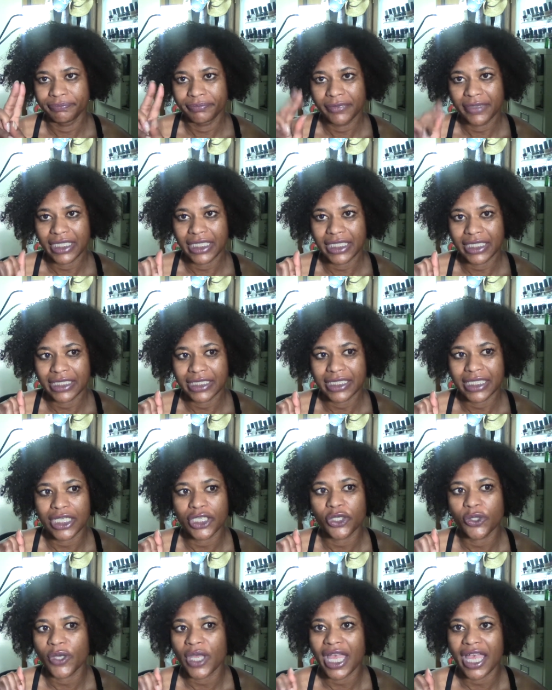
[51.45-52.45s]
things that
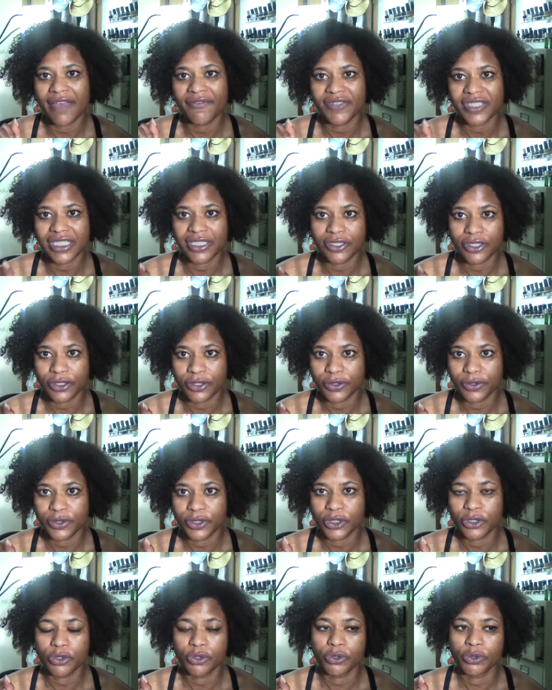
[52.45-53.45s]
you'll have to do
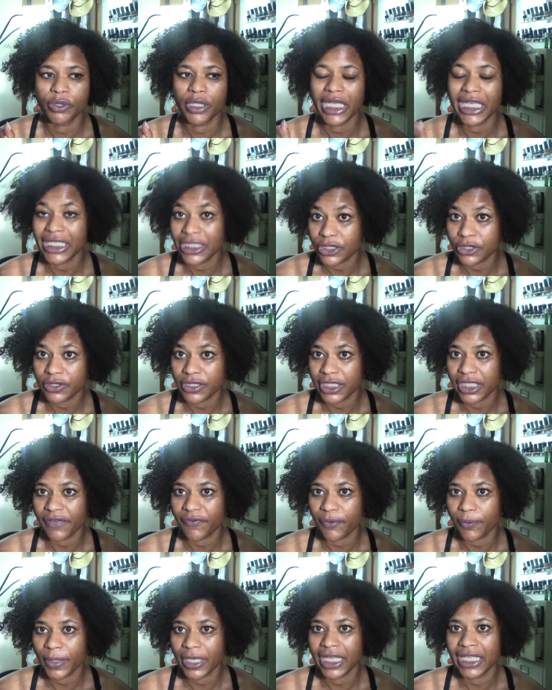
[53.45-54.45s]
to enter the
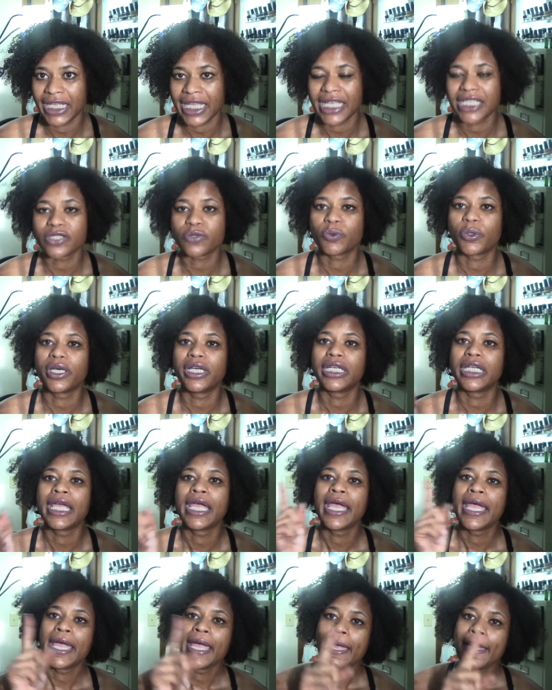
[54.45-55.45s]
giveaway, and that's one,
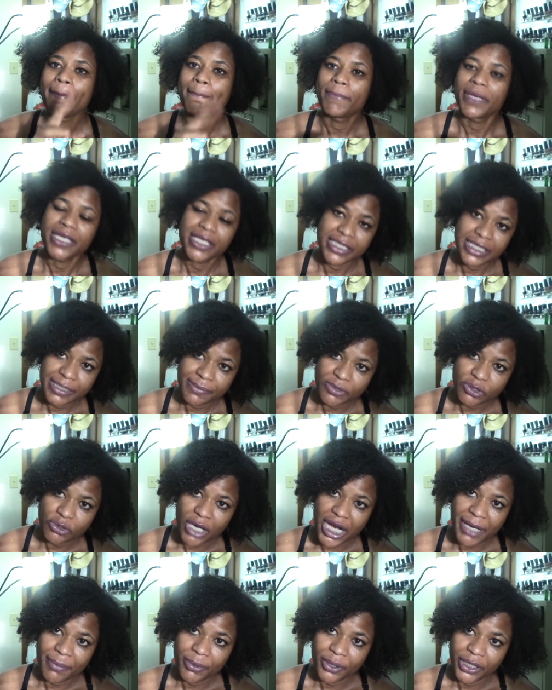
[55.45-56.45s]
be a
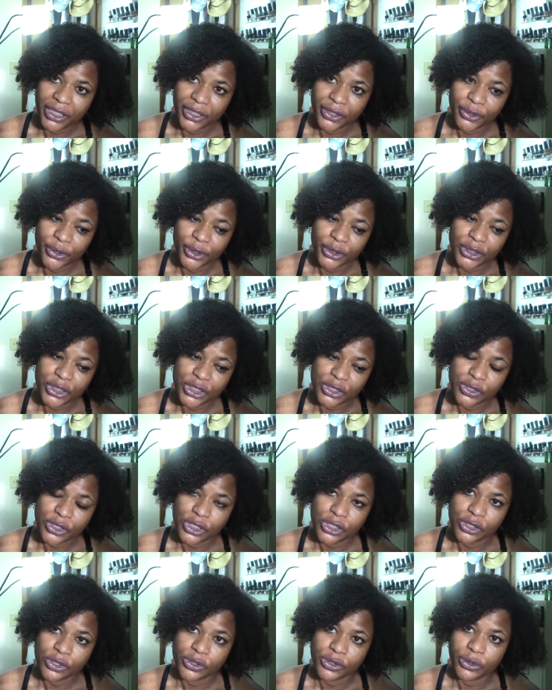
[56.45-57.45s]
subscriber here on
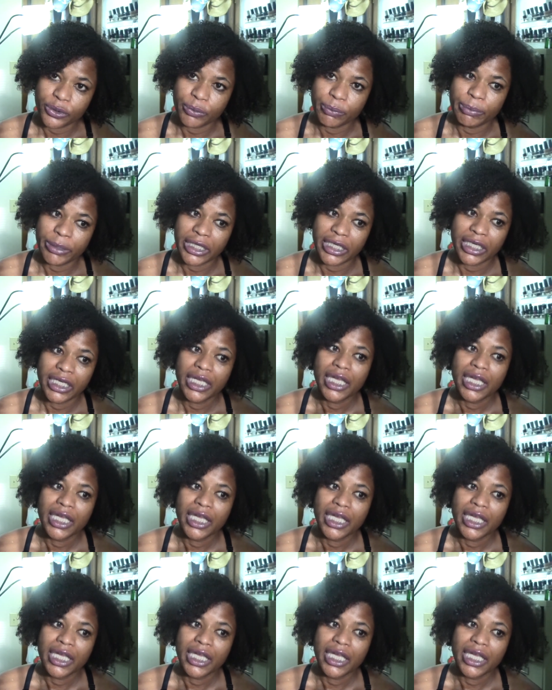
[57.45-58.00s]
YouTube,